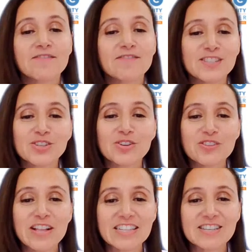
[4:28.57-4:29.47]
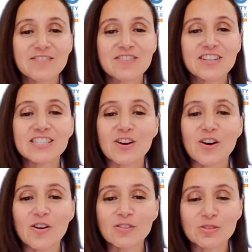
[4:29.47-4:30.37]
Physical activity is
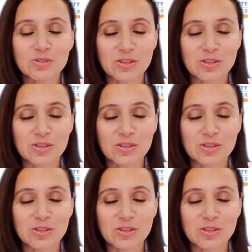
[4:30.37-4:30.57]
also